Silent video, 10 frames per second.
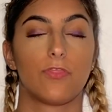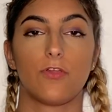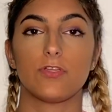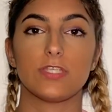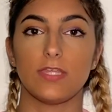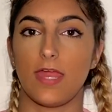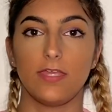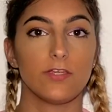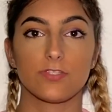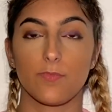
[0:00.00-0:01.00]

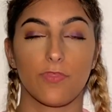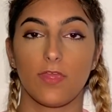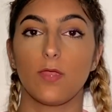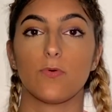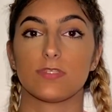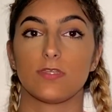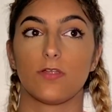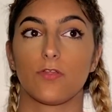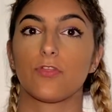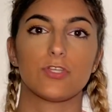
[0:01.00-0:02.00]
1380 or something. It wasn't,
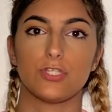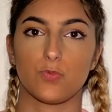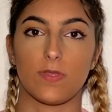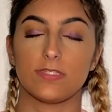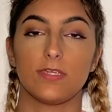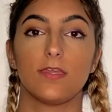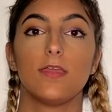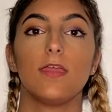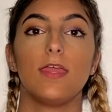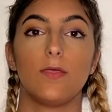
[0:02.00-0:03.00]
or 1320.
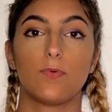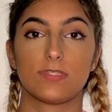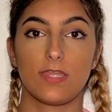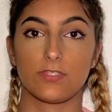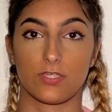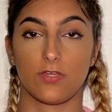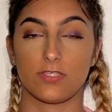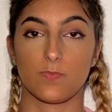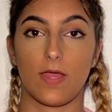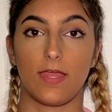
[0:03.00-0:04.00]
It wasn't as good
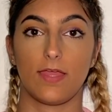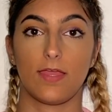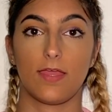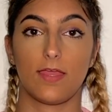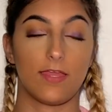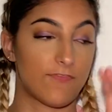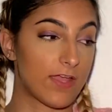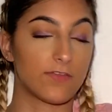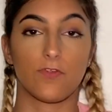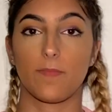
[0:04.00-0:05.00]
as if
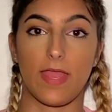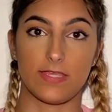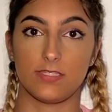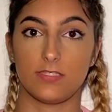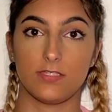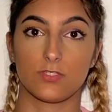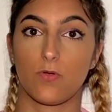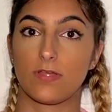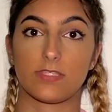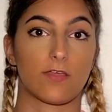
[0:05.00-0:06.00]
I convert my ACT
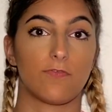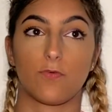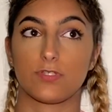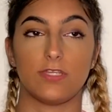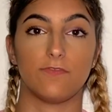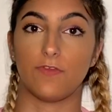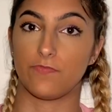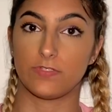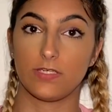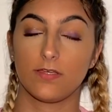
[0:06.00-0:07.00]
score, it's a
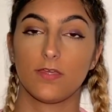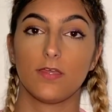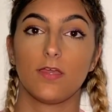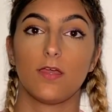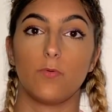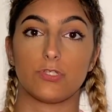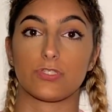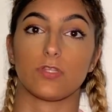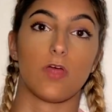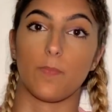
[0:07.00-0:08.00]
1450, which is
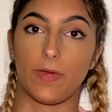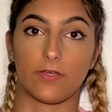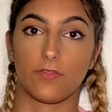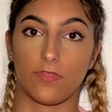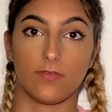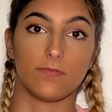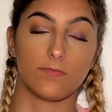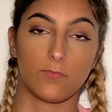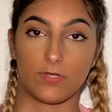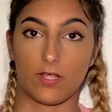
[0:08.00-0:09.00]
a lot better than
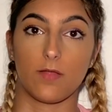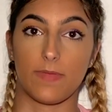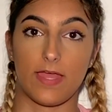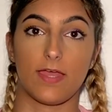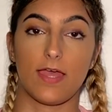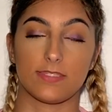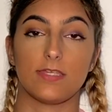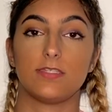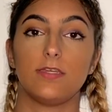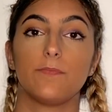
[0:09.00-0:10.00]
what I got my
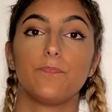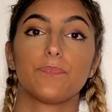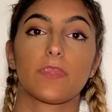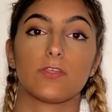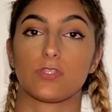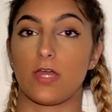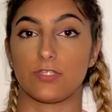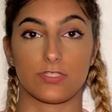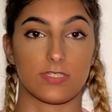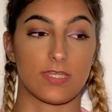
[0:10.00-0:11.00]
SAT. So I
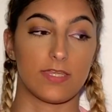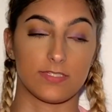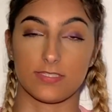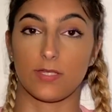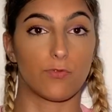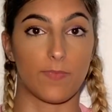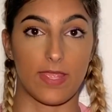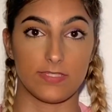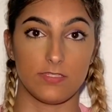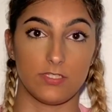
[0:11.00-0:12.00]
just decided to stick with my
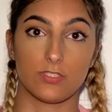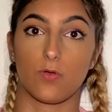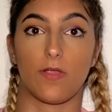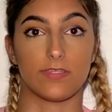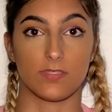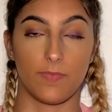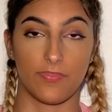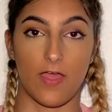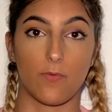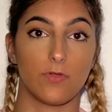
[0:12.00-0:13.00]
ACT score and submit that